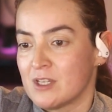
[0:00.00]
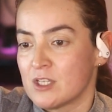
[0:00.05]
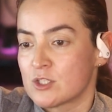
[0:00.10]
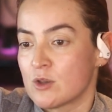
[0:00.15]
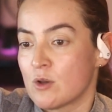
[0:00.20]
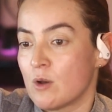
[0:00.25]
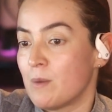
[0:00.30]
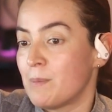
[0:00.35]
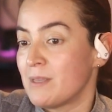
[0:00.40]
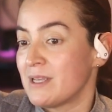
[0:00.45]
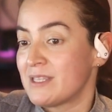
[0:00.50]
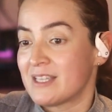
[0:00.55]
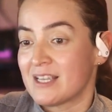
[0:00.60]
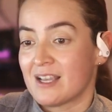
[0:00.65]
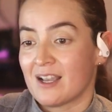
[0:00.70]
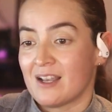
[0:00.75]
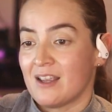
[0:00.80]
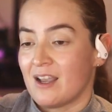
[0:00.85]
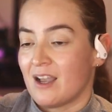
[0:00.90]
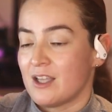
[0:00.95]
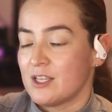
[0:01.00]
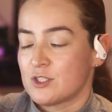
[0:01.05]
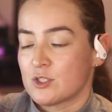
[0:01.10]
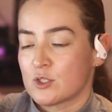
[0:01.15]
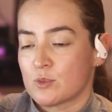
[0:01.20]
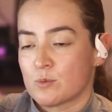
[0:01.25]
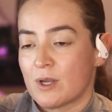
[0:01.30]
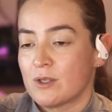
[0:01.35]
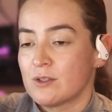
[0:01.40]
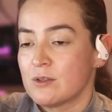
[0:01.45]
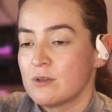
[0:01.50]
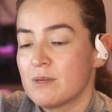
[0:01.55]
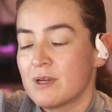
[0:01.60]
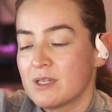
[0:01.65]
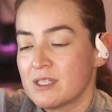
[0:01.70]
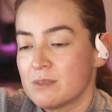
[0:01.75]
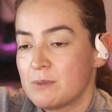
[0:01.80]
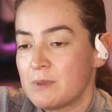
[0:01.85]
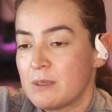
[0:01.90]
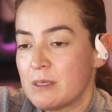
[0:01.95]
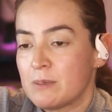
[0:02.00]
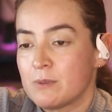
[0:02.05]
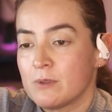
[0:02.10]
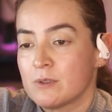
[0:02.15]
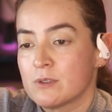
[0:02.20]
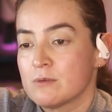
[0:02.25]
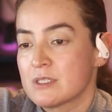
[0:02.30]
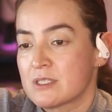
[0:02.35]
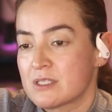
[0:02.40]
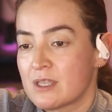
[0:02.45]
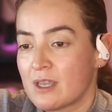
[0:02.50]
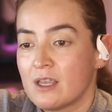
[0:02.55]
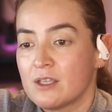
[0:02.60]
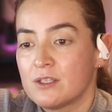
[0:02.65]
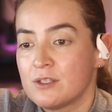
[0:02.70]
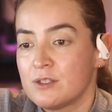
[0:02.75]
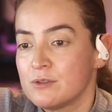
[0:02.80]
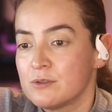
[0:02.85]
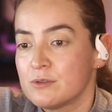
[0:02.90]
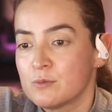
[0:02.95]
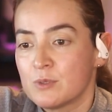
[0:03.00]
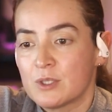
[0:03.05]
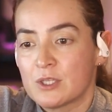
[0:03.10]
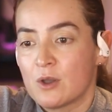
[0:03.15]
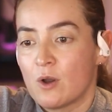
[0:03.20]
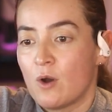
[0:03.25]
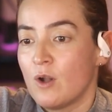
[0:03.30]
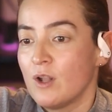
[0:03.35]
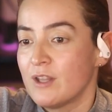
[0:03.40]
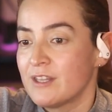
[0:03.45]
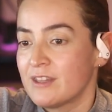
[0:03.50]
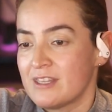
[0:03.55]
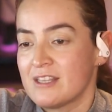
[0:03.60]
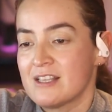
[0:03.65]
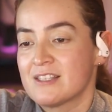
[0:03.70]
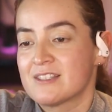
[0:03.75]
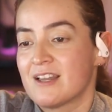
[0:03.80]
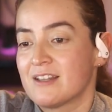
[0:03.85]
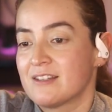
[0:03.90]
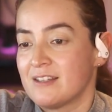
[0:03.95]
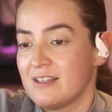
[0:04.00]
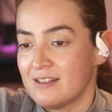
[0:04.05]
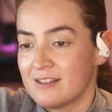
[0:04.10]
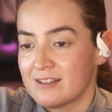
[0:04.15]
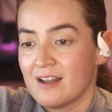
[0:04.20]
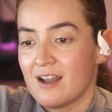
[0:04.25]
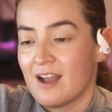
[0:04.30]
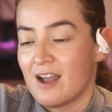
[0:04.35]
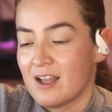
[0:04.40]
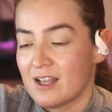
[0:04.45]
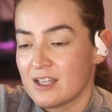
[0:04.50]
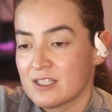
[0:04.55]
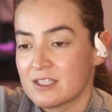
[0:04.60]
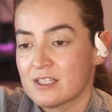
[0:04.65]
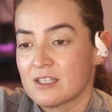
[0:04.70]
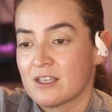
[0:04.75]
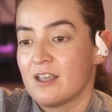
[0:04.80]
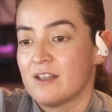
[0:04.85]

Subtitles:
So basically, I just want to invite the people to stay tuned with all the things that Intel has